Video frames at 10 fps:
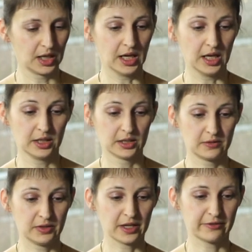And
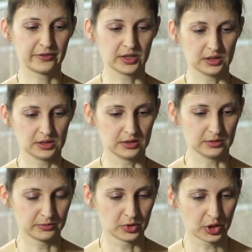we have
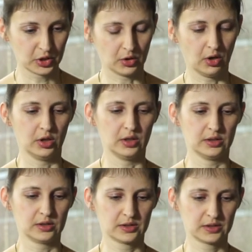worked
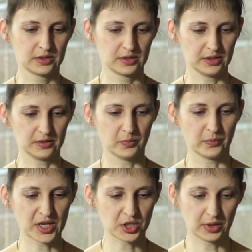on
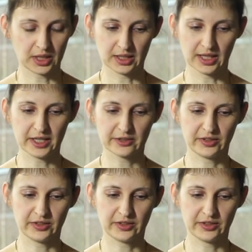measuring the layer